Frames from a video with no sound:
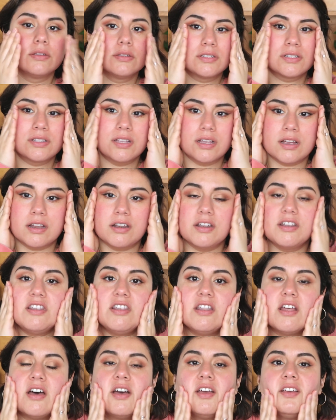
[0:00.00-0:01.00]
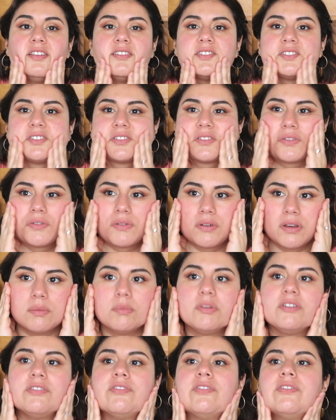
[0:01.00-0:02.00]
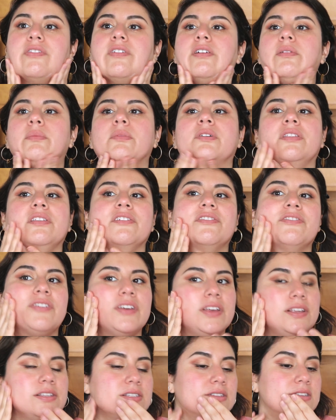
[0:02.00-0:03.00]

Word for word: It's like a nice creamy film on the face.